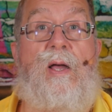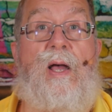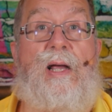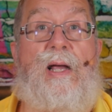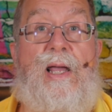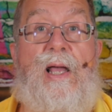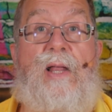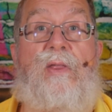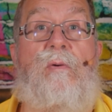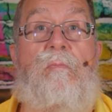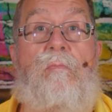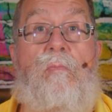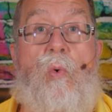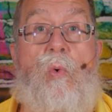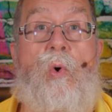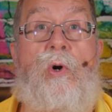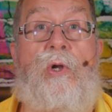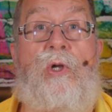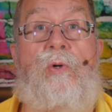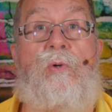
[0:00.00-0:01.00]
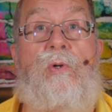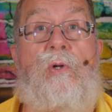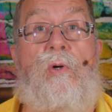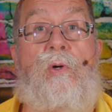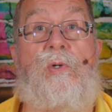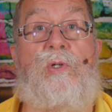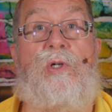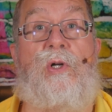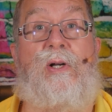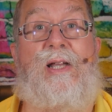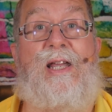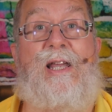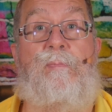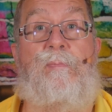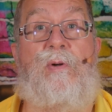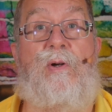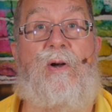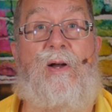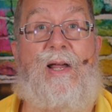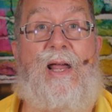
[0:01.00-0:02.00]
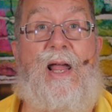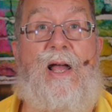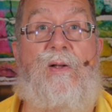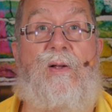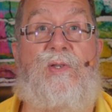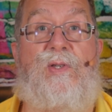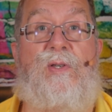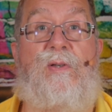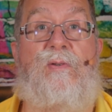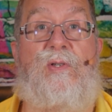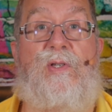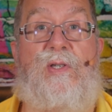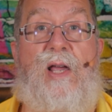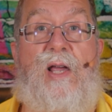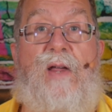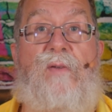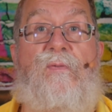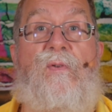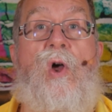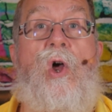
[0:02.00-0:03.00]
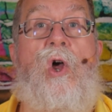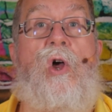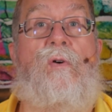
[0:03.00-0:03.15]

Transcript: Again, the more you do is going to keep your accounts safe